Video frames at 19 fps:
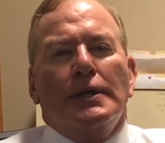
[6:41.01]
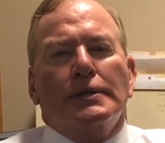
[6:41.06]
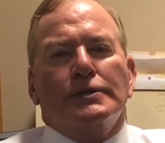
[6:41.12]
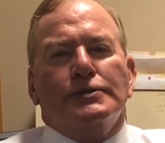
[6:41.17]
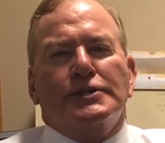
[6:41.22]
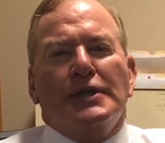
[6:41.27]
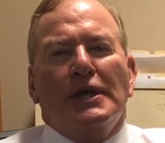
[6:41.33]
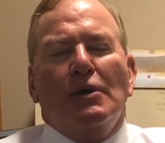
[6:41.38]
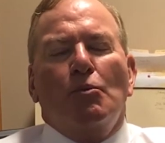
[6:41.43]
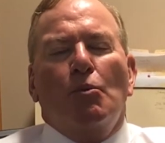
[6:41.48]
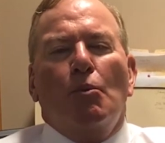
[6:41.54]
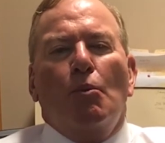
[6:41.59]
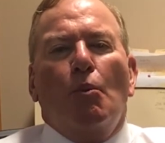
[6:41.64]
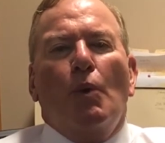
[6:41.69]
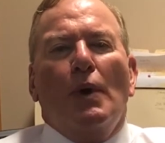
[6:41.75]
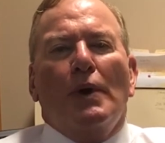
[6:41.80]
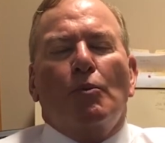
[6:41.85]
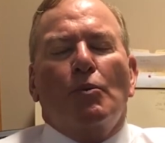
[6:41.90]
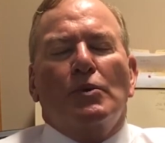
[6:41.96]
see
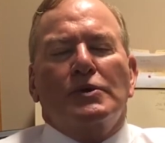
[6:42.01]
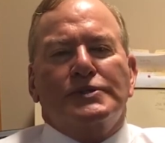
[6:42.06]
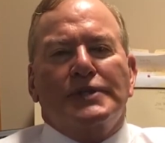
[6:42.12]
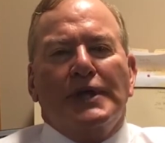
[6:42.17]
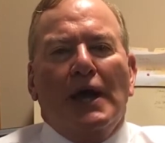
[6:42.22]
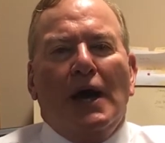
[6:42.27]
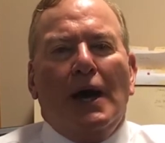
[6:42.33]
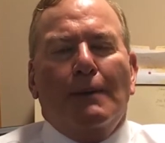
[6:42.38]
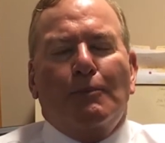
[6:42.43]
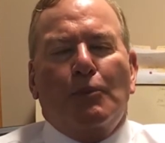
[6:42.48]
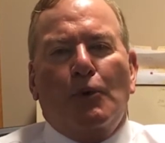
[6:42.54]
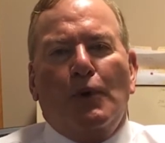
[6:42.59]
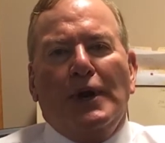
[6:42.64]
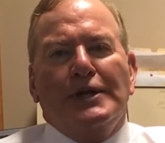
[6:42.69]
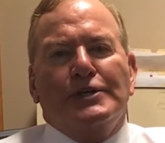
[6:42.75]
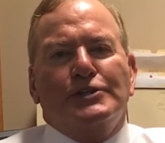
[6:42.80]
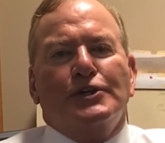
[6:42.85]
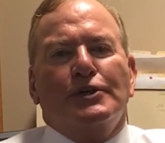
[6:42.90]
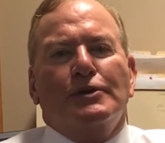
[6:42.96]
what was the
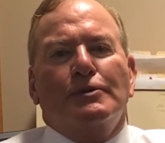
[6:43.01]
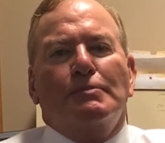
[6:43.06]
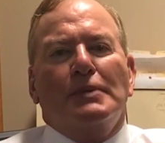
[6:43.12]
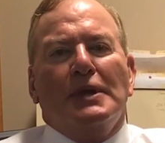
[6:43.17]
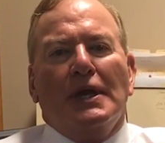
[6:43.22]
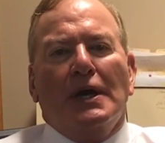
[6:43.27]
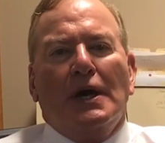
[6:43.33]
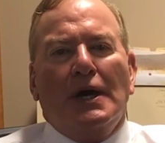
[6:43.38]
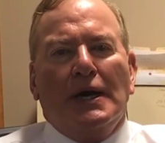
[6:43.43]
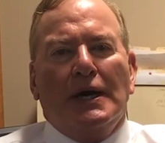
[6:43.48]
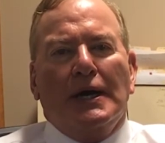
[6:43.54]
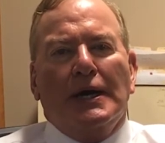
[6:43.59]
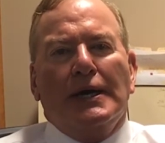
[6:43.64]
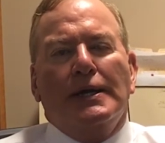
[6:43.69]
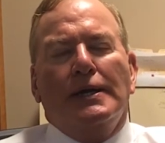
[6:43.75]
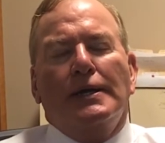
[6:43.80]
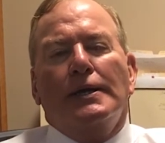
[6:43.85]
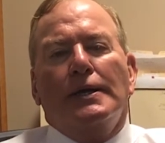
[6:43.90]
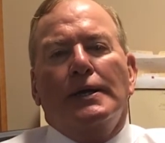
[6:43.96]
operation
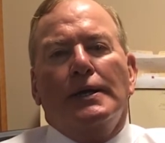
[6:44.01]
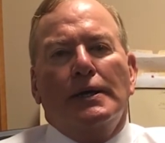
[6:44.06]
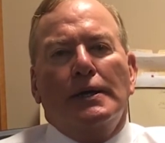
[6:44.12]
behind